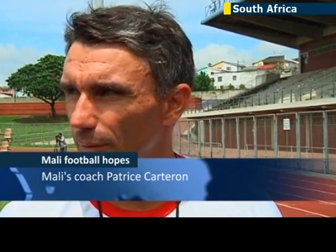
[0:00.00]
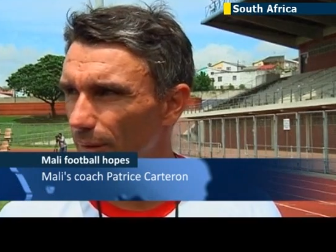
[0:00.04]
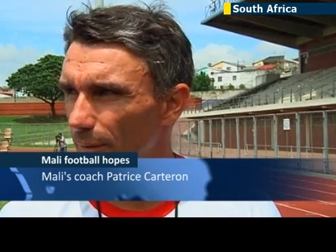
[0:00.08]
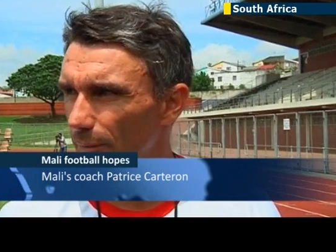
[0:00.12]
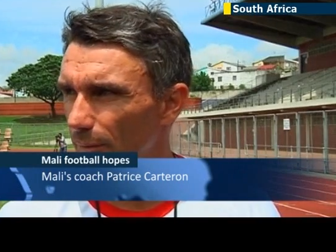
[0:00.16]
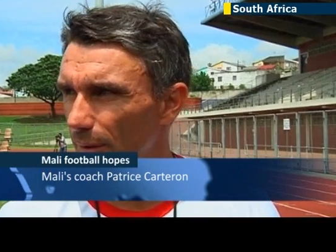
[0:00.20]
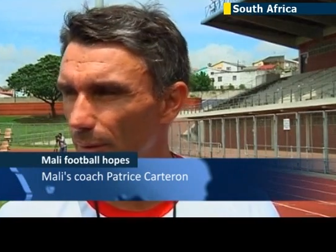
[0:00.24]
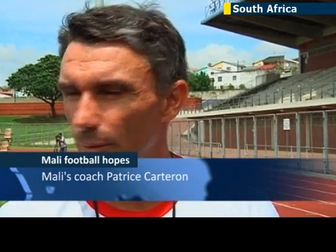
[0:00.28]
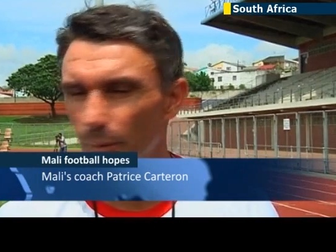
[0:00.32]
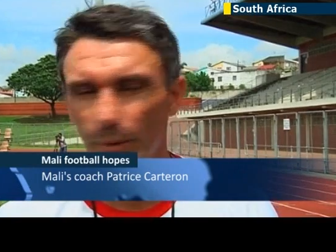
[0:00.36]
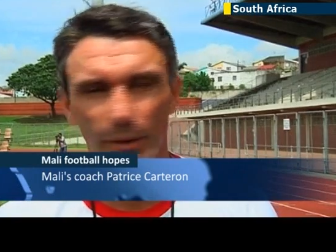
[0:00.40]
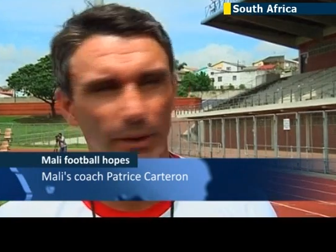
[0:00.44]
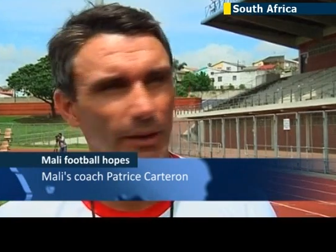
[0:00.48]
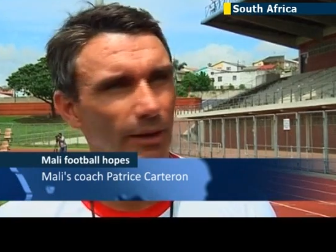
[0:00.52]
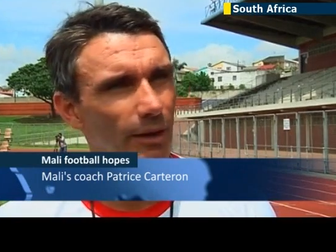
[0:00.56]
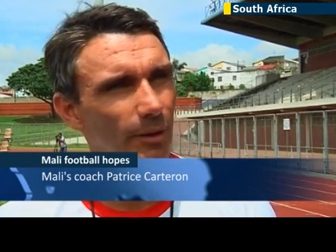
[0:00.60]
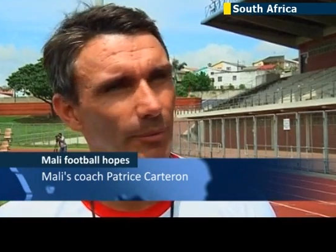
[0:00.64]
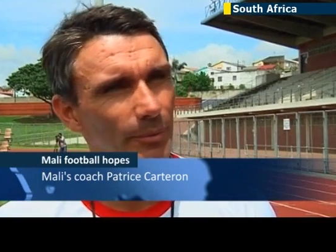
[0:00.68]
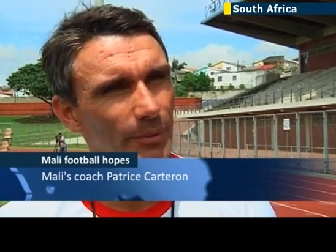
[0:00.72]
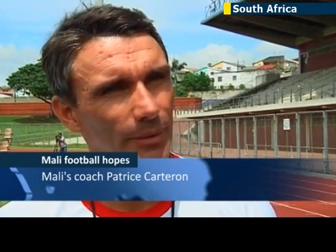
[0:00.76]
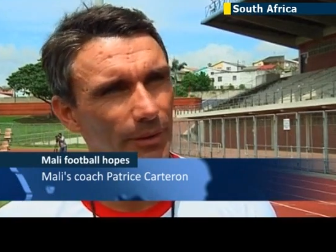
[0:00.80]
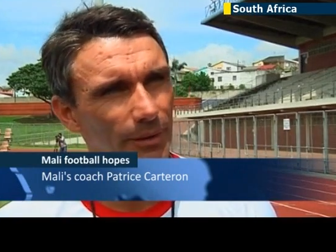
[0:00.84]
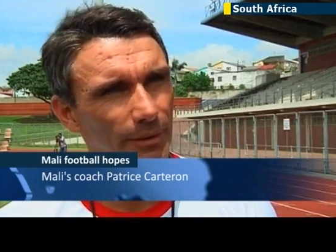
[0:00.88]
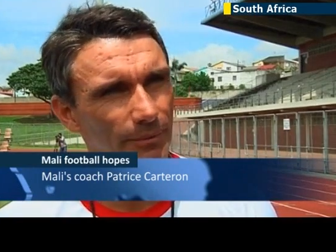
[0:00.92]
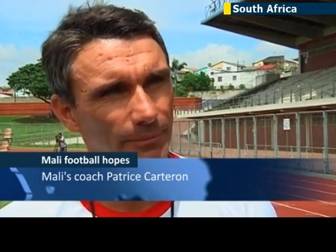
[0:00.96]
of them are really
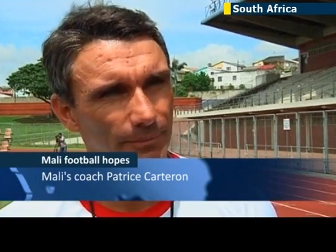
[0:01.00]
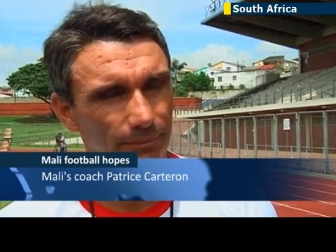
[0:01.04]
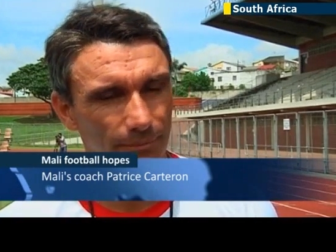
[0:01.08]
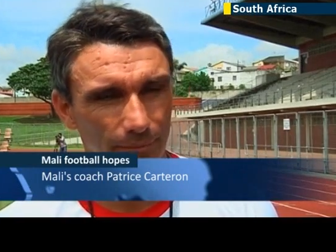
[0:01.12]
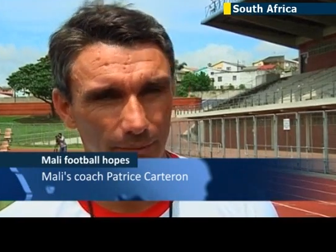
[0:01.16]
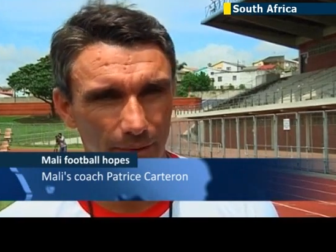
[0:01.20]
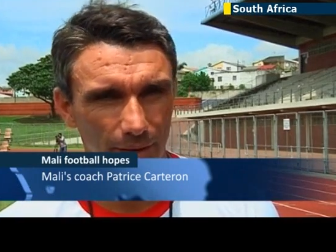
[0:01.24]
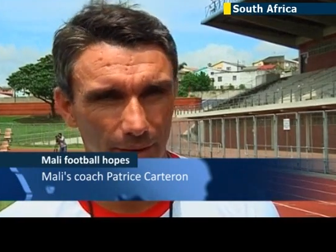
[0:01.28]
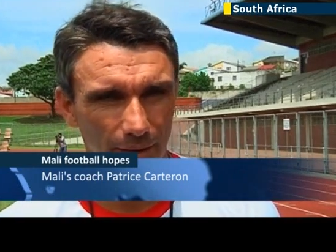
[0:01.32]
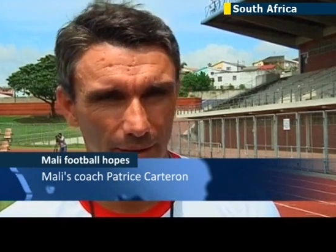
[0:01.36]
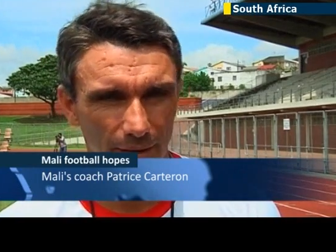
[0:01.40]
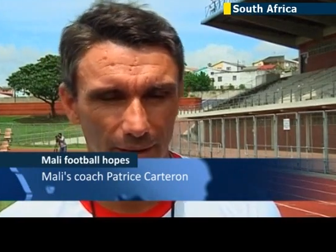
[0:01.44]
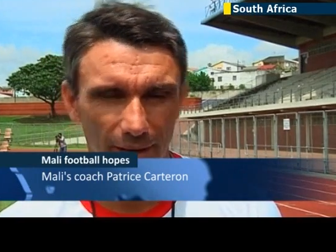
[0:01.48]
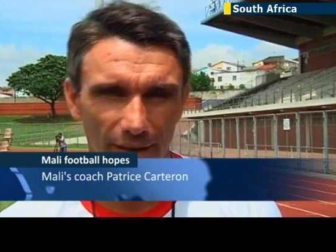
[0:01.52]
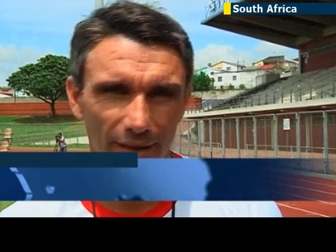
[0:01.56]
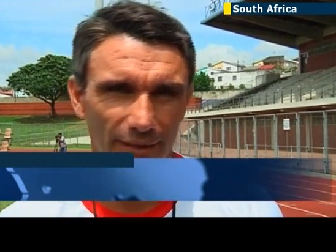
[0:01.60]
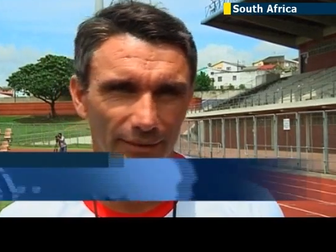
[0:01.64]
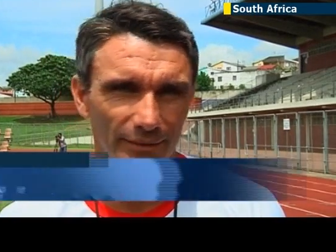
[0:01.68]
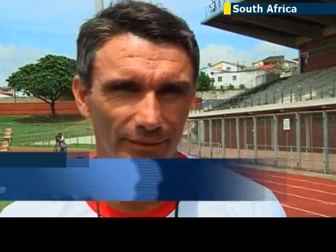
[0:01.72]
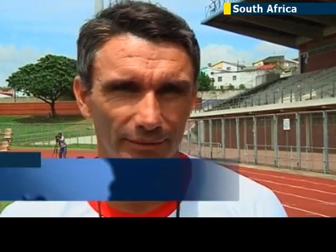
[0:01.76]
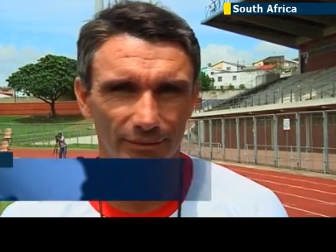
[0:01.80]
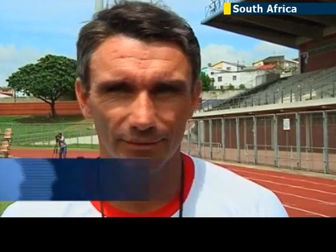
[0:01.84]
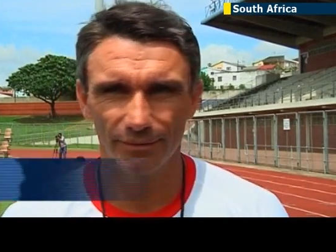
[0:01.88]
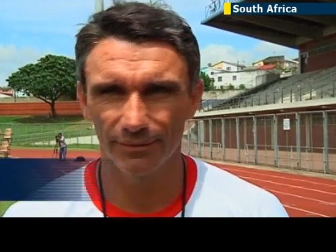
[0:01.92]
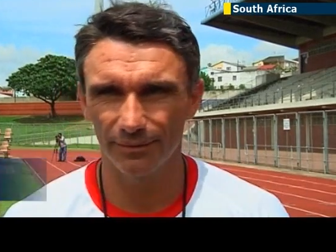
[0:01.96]
happy,
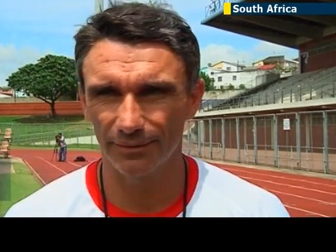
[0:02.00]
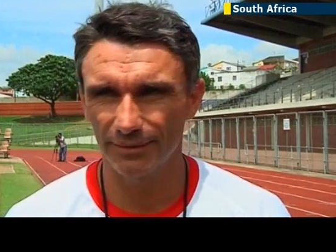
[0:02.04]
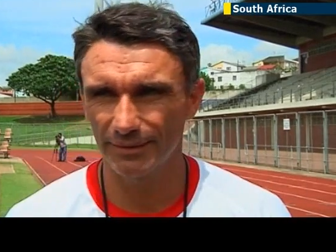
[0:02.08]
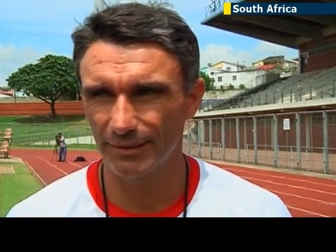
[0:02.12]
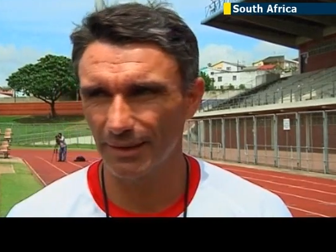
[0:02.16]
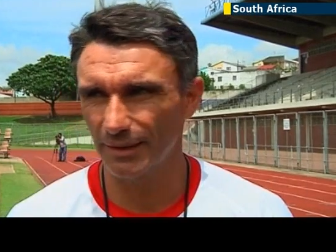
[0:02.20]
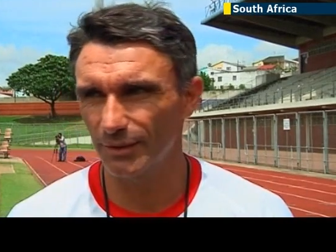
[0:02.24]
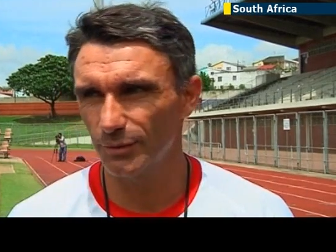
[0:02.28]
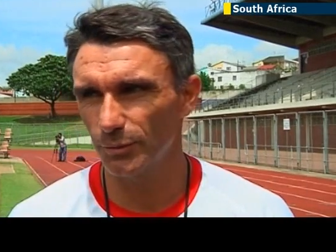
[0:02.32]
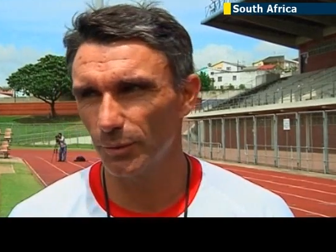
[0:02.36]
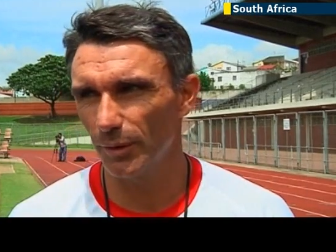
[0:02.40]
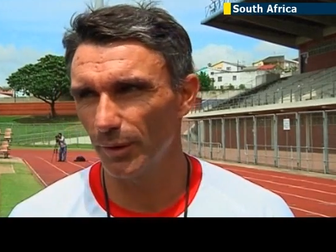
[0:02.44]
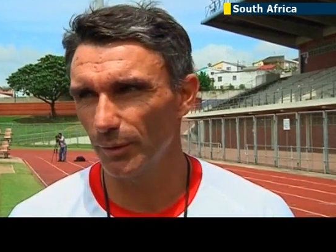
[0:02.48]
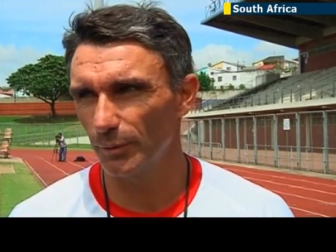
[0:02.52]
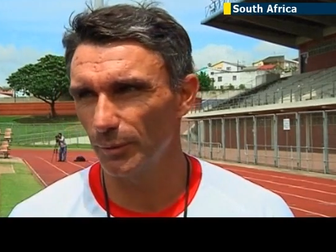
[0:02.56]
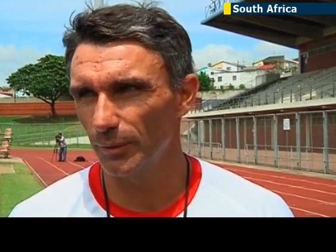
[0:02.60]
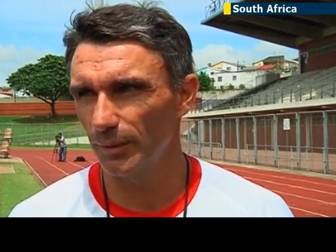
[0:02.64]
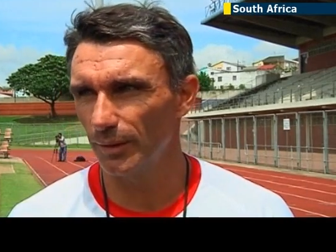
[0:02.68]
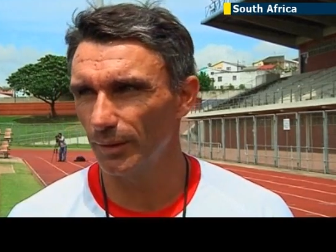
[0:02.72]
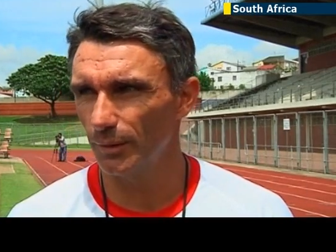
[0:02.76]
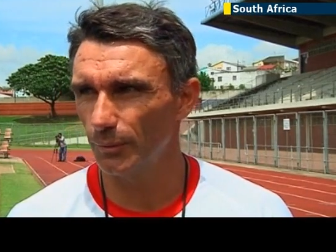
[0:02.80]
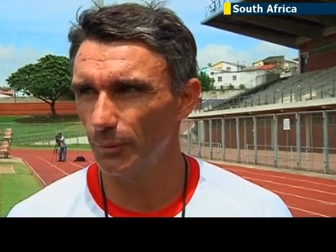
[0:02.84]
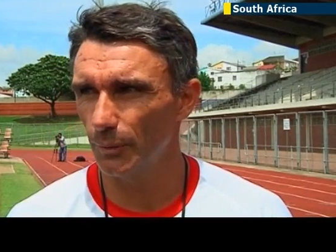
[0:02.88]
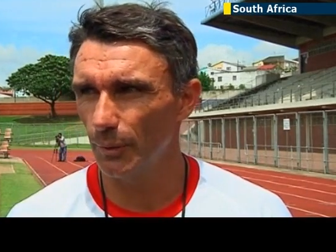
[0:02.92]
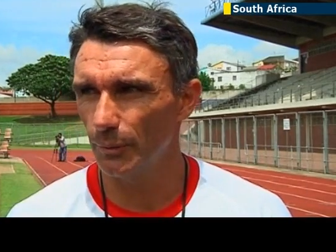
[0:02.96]
and that's why
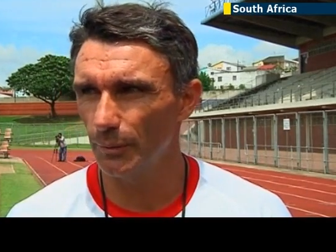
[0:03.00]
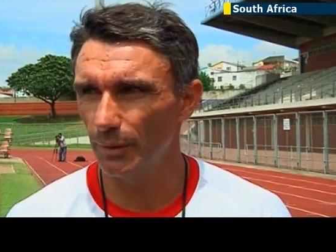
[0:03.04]
we